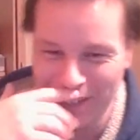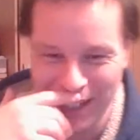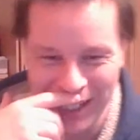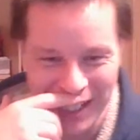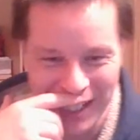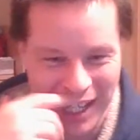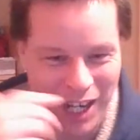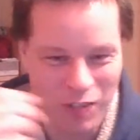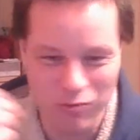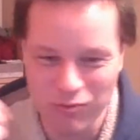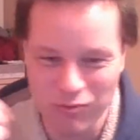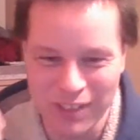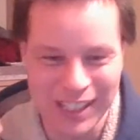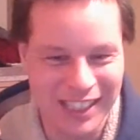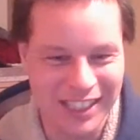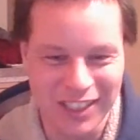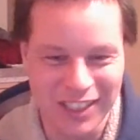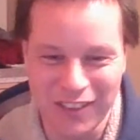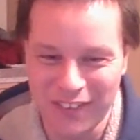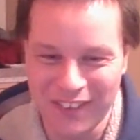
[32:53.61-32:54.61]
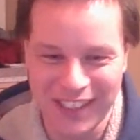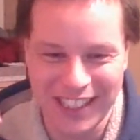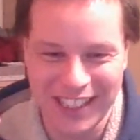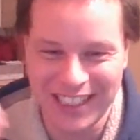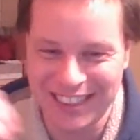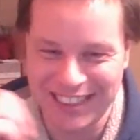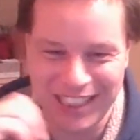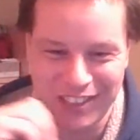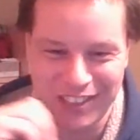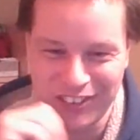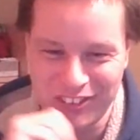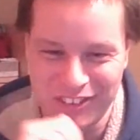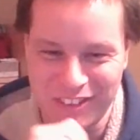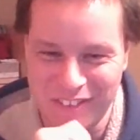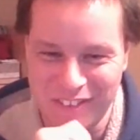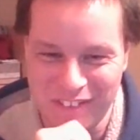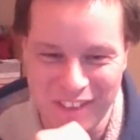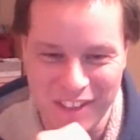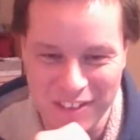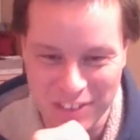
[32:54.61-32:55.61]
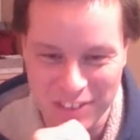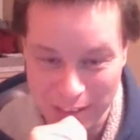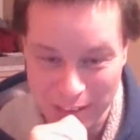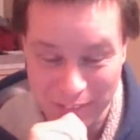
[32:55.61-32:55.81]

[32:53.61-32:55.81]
I really don't think it sells all of those.